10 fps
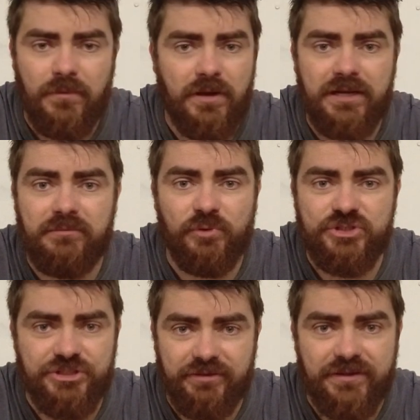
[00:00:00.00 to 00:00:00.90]
any
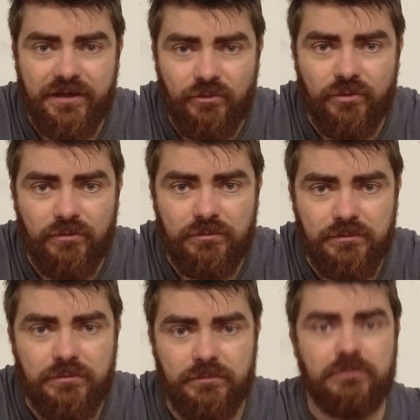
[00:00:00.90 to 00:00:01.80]
moisture in that oil
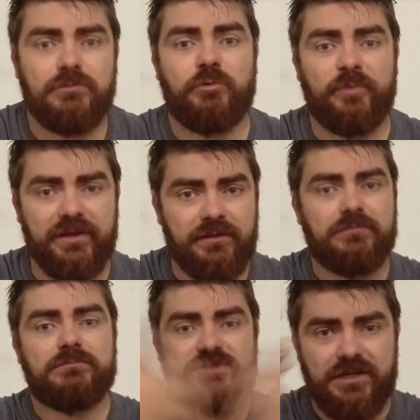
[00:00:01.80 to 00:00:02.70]
will
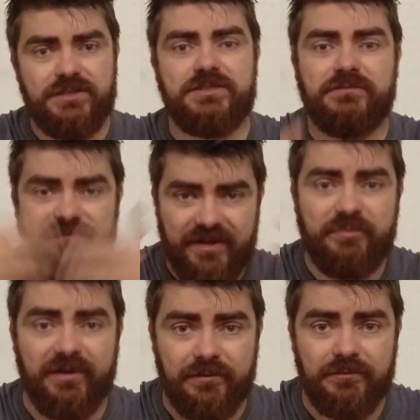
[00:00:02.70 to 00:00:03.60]
be turned to
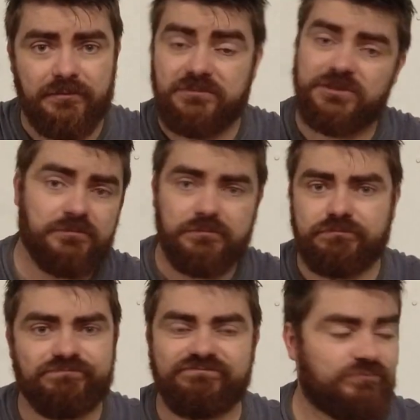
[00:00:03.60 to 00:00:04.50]
vapor, to
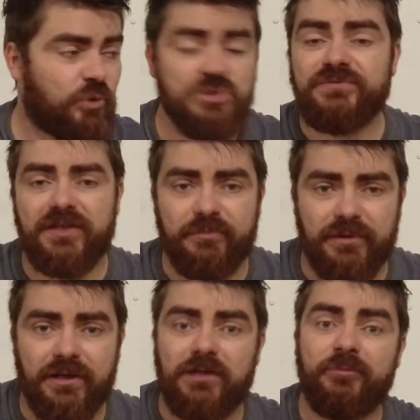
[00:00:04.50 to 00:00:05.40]
water
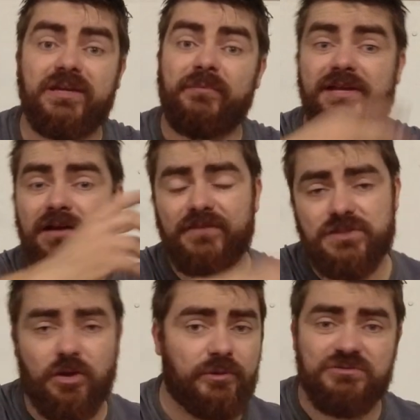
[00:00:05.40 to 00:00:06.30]
vapor, and it'll be coming out the
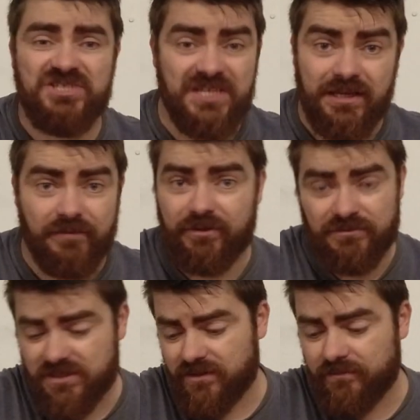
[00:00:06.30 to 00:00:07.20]
top. You see it when you
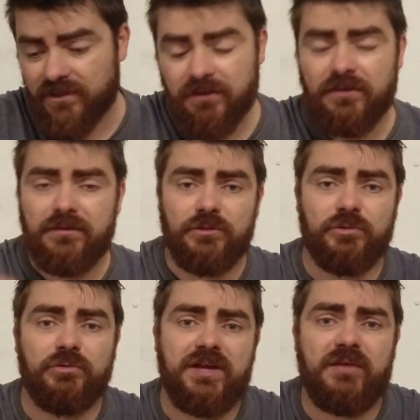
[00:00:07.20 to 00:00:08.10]
take an
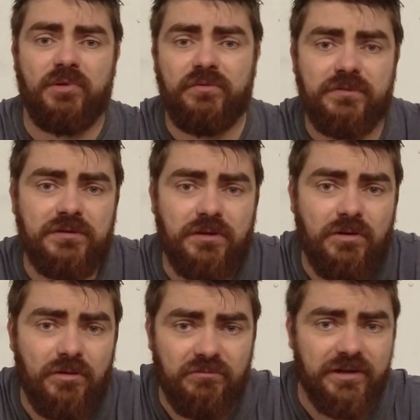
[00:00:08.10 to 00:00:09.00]
oil cap off a
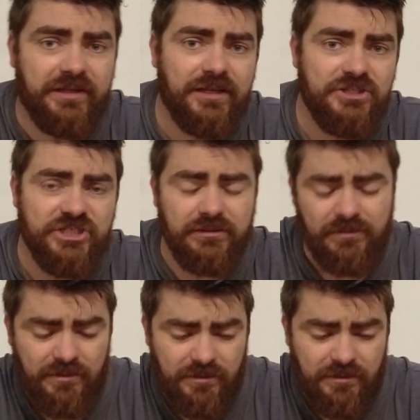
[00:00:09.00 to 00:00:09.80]
hot running engine.